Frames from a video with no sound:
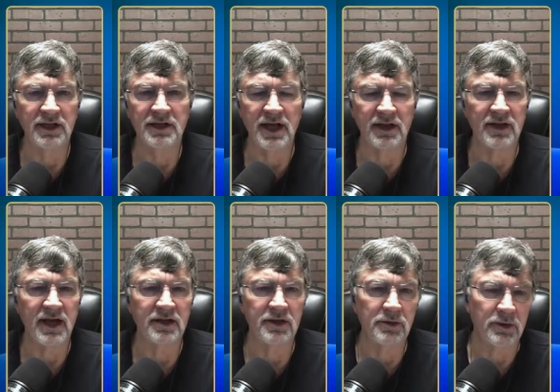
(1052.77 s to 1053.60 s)
You need to
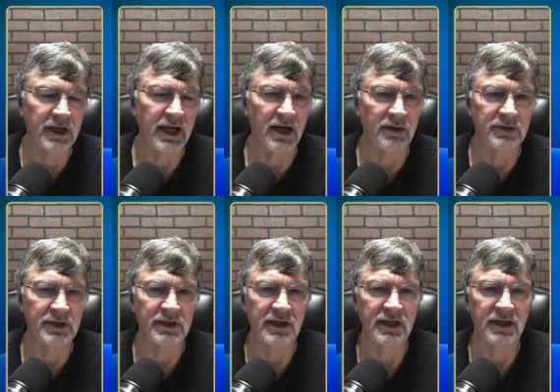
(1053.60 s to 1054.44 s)
take that into
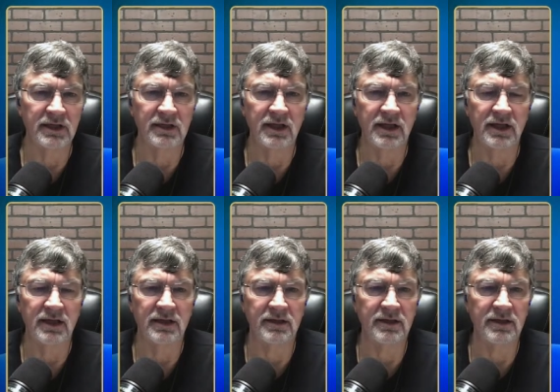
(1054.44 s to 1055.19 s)
account and